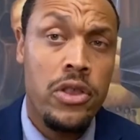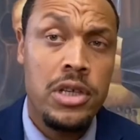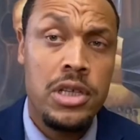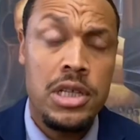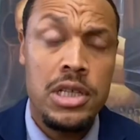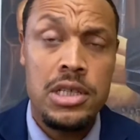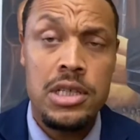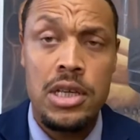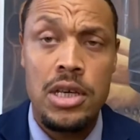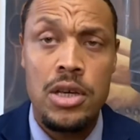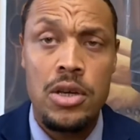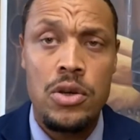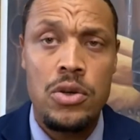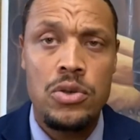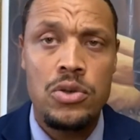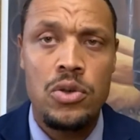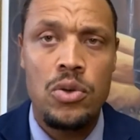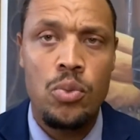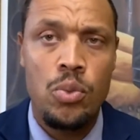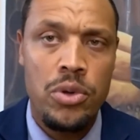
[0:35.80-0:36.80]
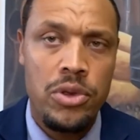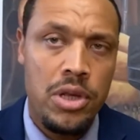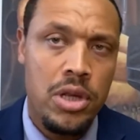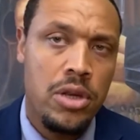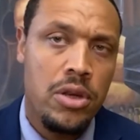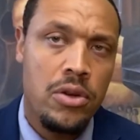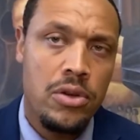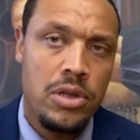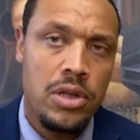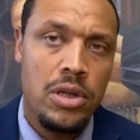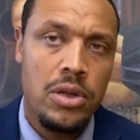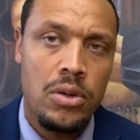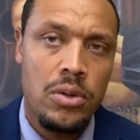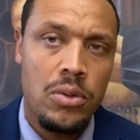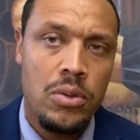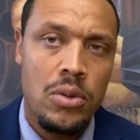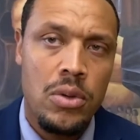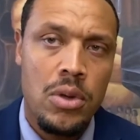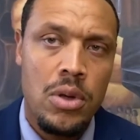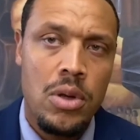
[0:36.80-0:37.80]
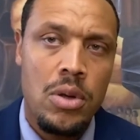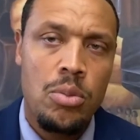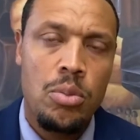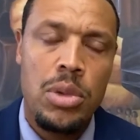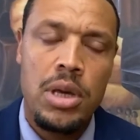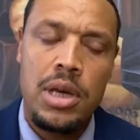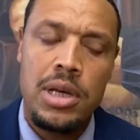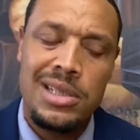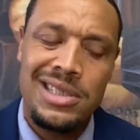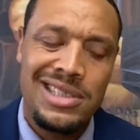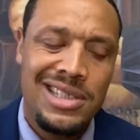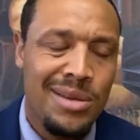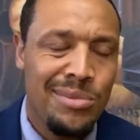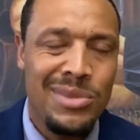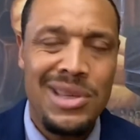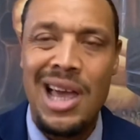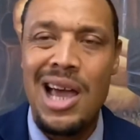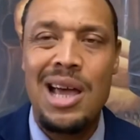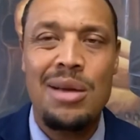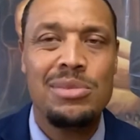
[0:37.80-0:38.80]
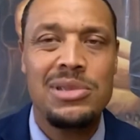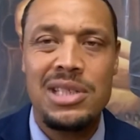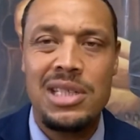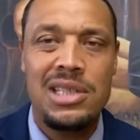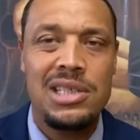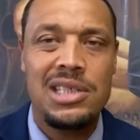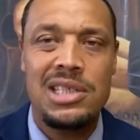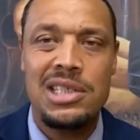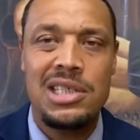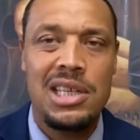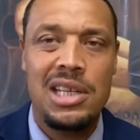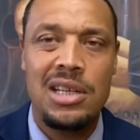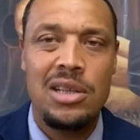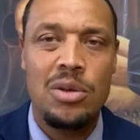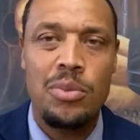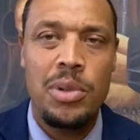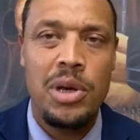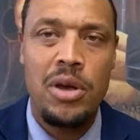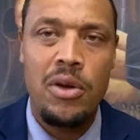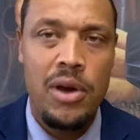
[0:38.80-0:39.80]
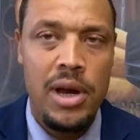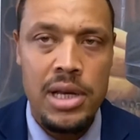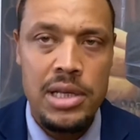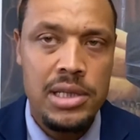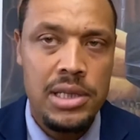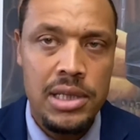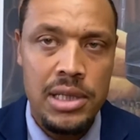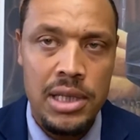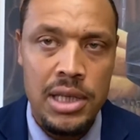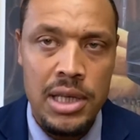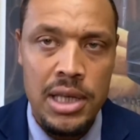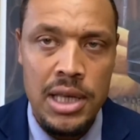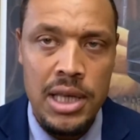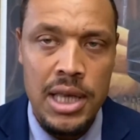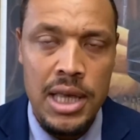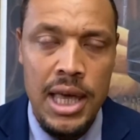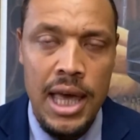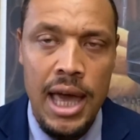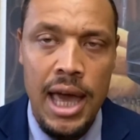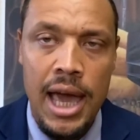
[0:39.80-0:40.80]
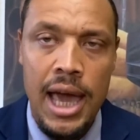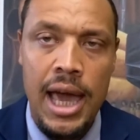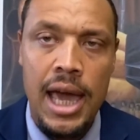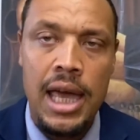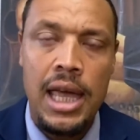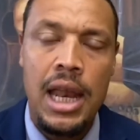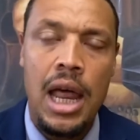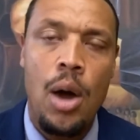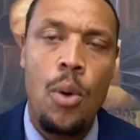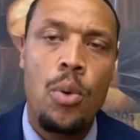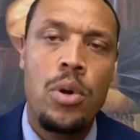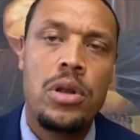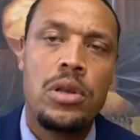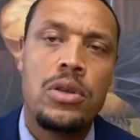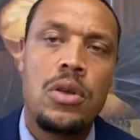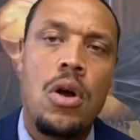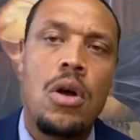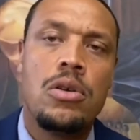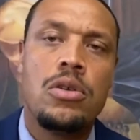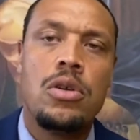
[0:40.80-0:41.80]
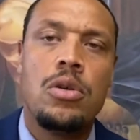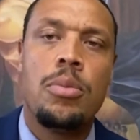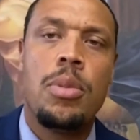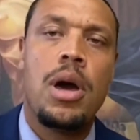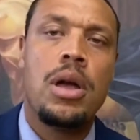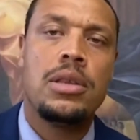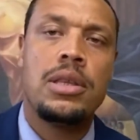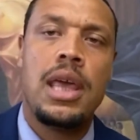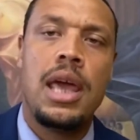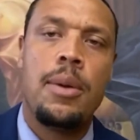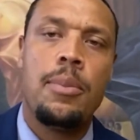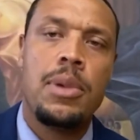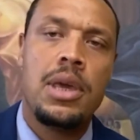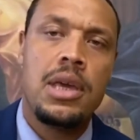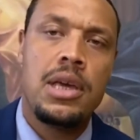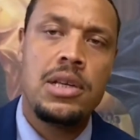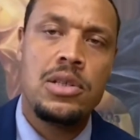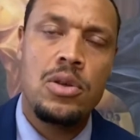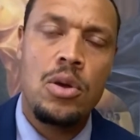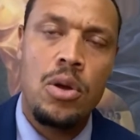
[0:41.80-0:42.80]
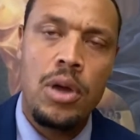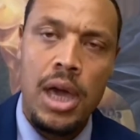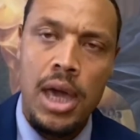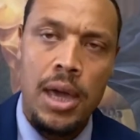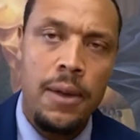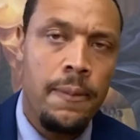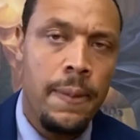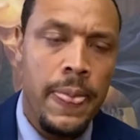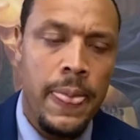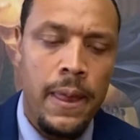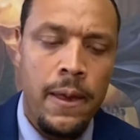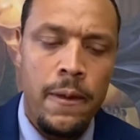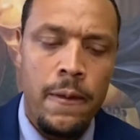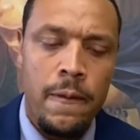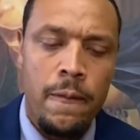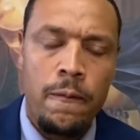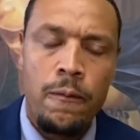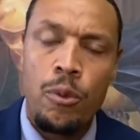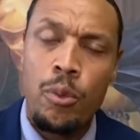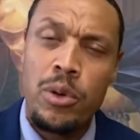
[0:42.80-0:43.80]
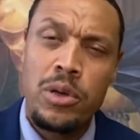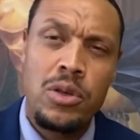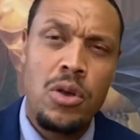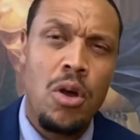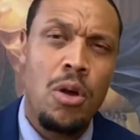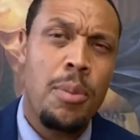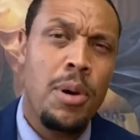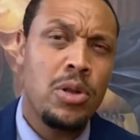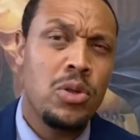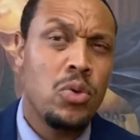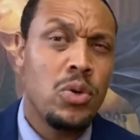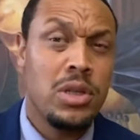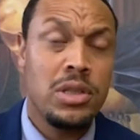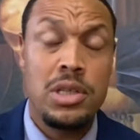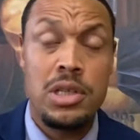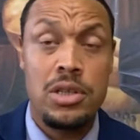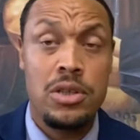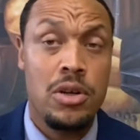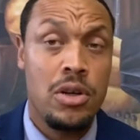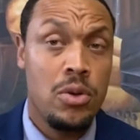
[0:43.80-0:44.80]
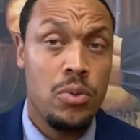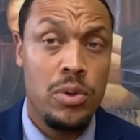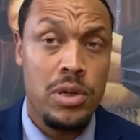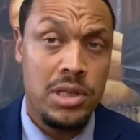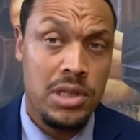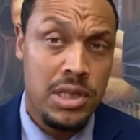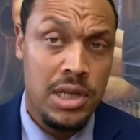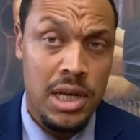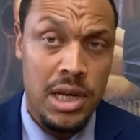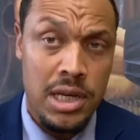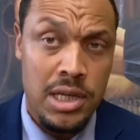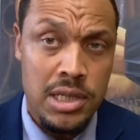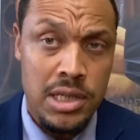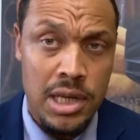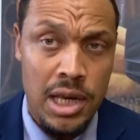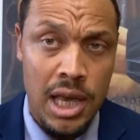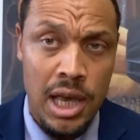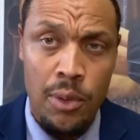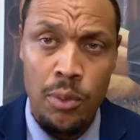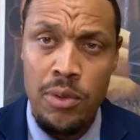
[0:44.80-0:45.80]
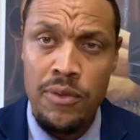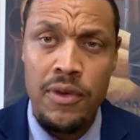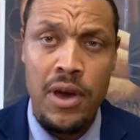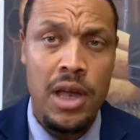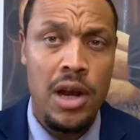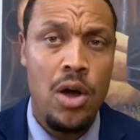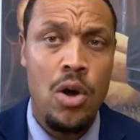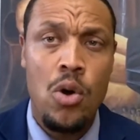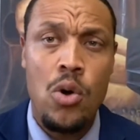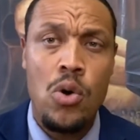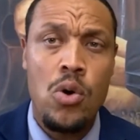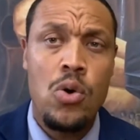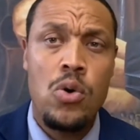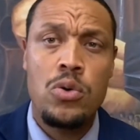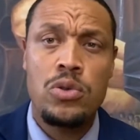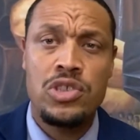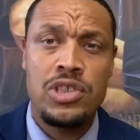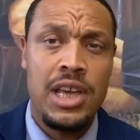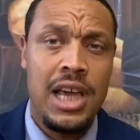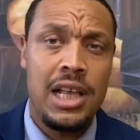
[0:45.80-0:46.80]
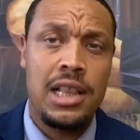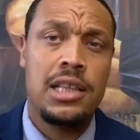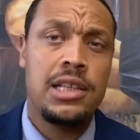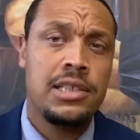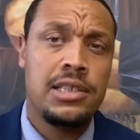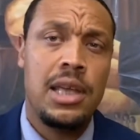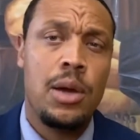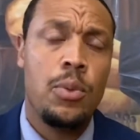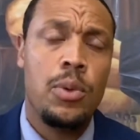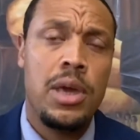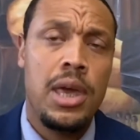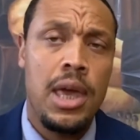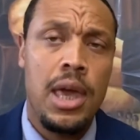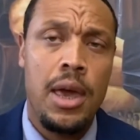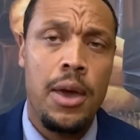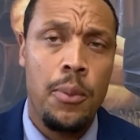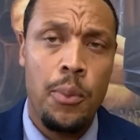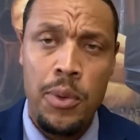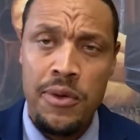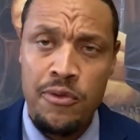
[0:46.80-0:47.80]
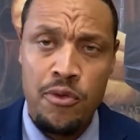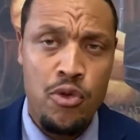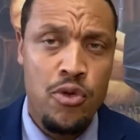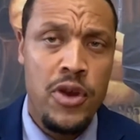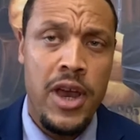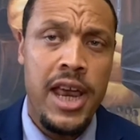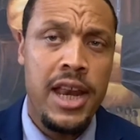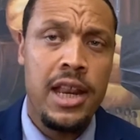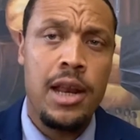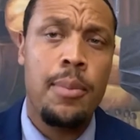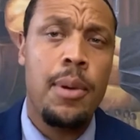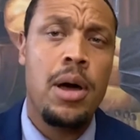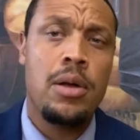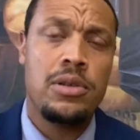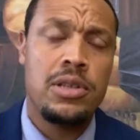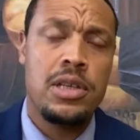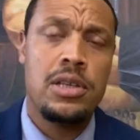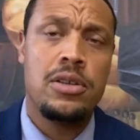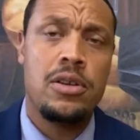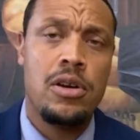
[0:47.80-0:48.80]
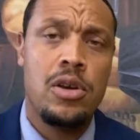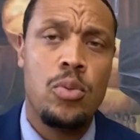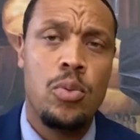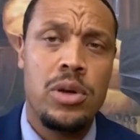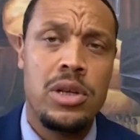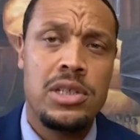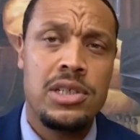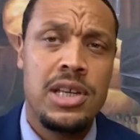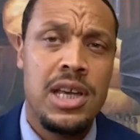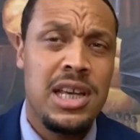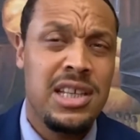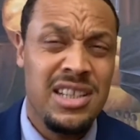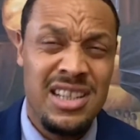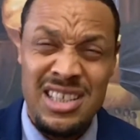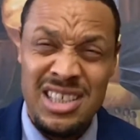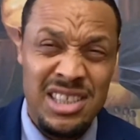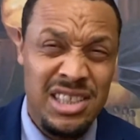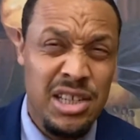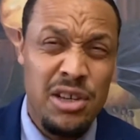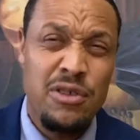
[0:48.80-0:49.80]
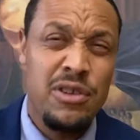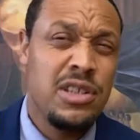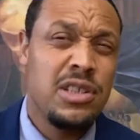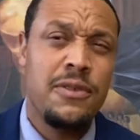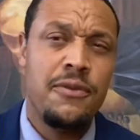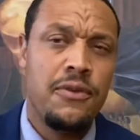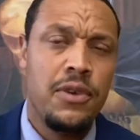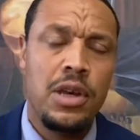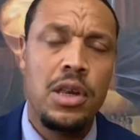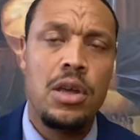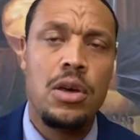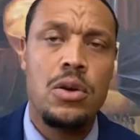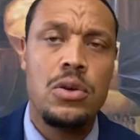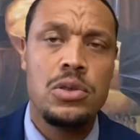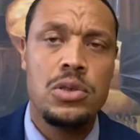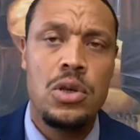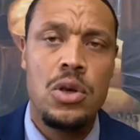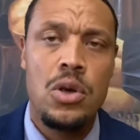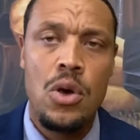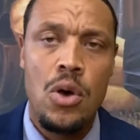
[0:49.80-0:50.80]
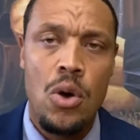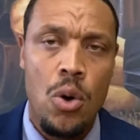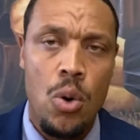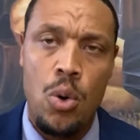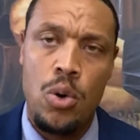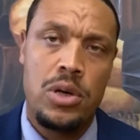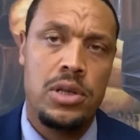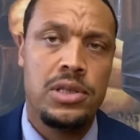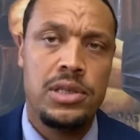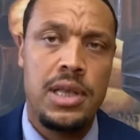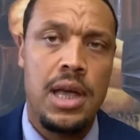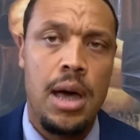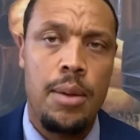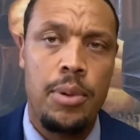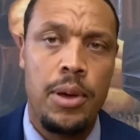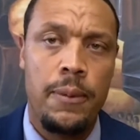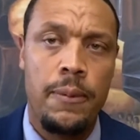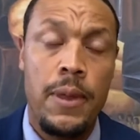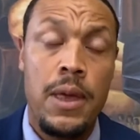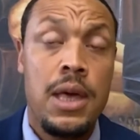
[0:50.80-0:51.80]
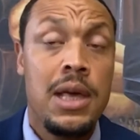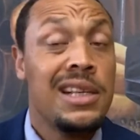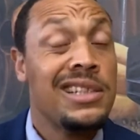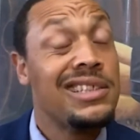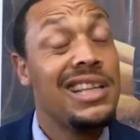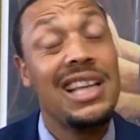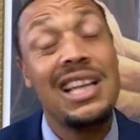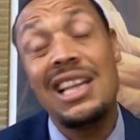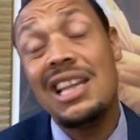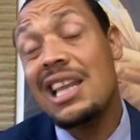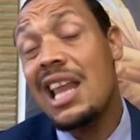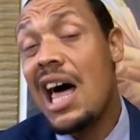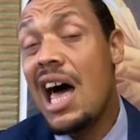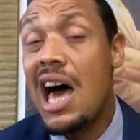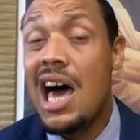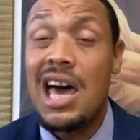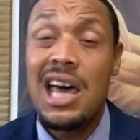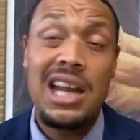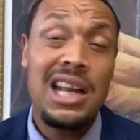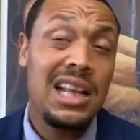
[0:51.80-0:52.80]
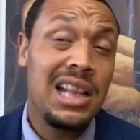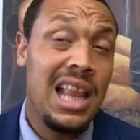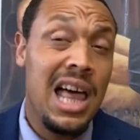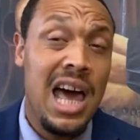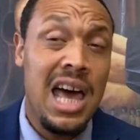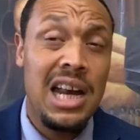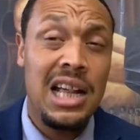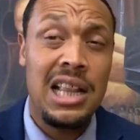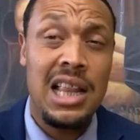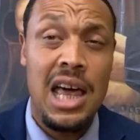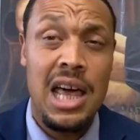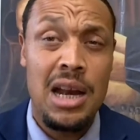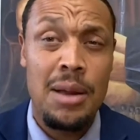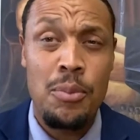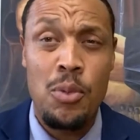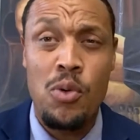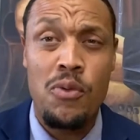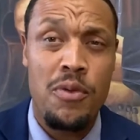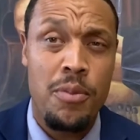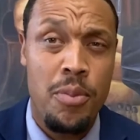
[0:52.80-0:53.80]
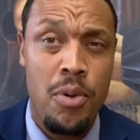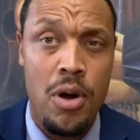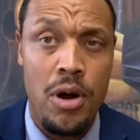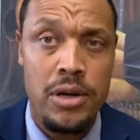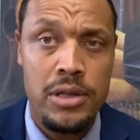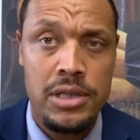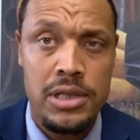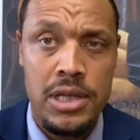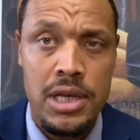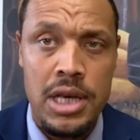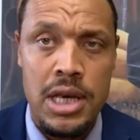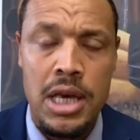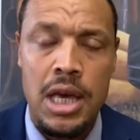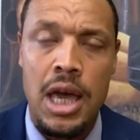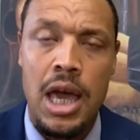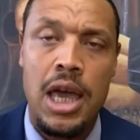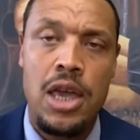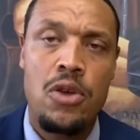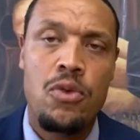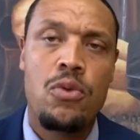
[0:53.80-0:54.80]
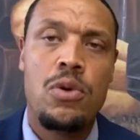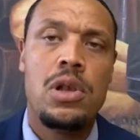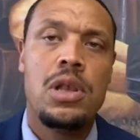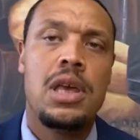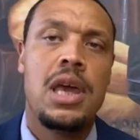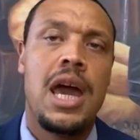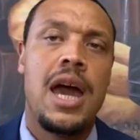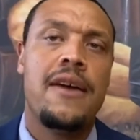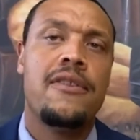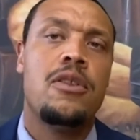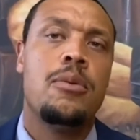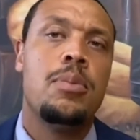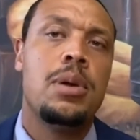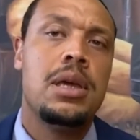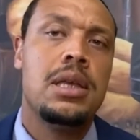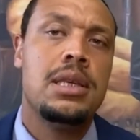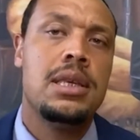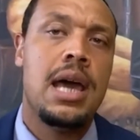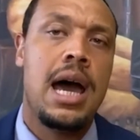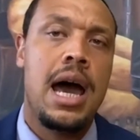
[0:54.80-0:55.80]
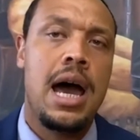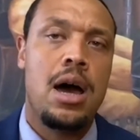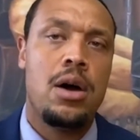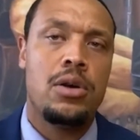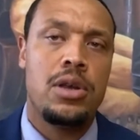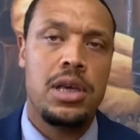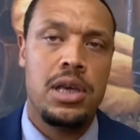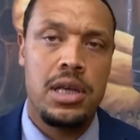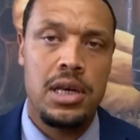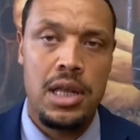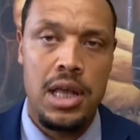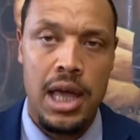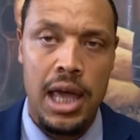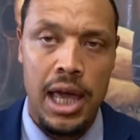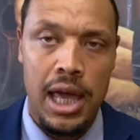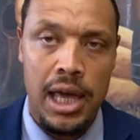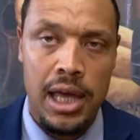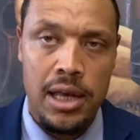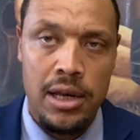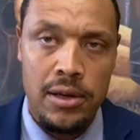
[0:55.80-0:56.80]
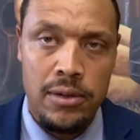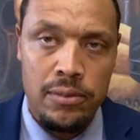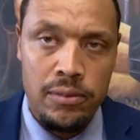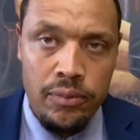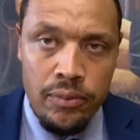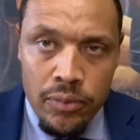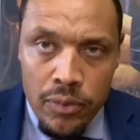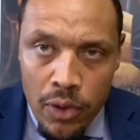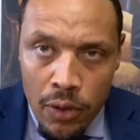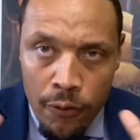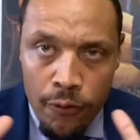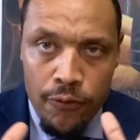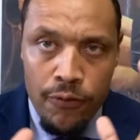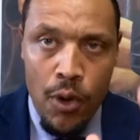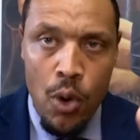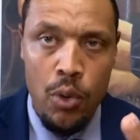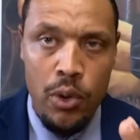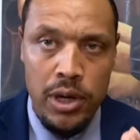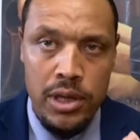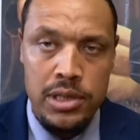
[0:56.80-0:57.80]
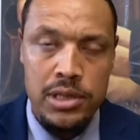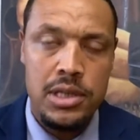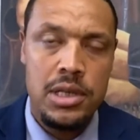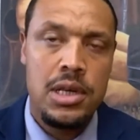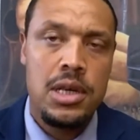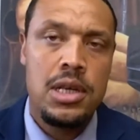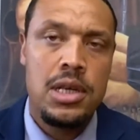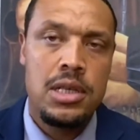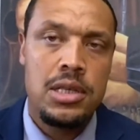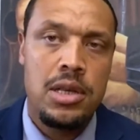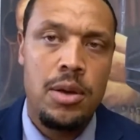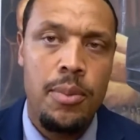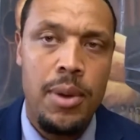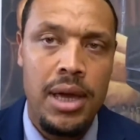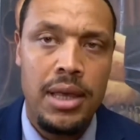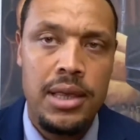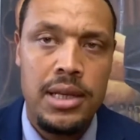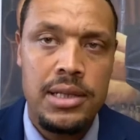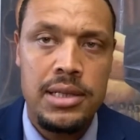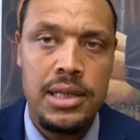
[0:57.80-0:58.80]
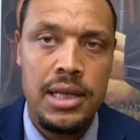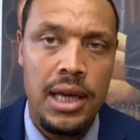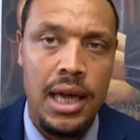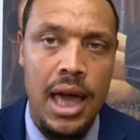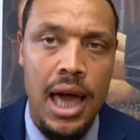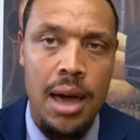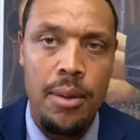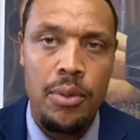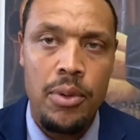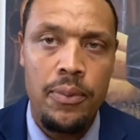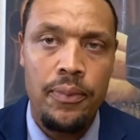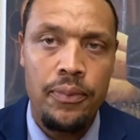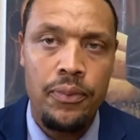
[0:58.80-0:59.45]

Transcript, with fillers: details within your deal because sometimes things just get a little bit crazy. And I want to talk to you about that because, okay, when we talk about doing a 1031 exchange, and we've got a whole checklist that we, we've created about 1031 exchange and a series of videos on this topic. It's a lot, a lot, a lot of moving parts. And you really have to be dialed in and focused to make this thing happen.